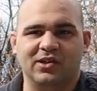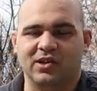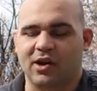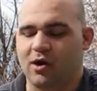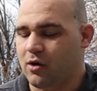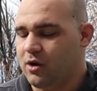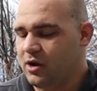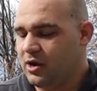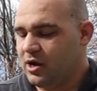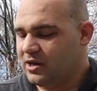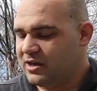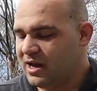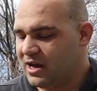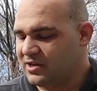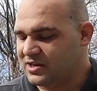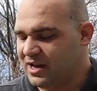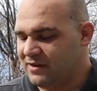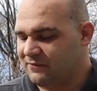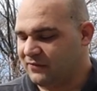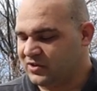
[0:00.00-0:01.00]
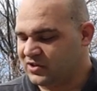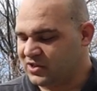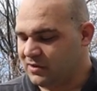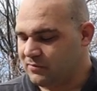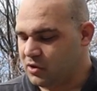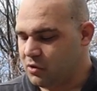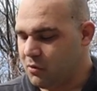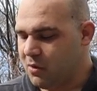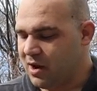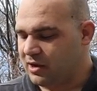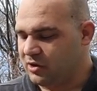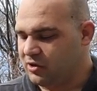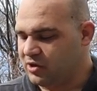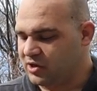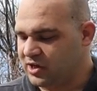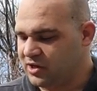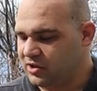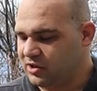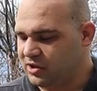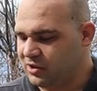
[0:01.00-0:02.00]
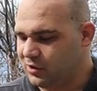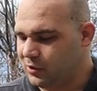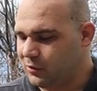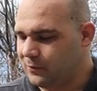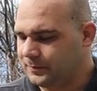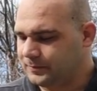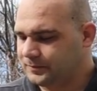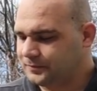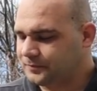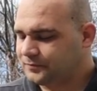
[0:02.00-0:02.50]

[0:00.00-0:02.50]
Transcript: So that's definitely something you wanna look into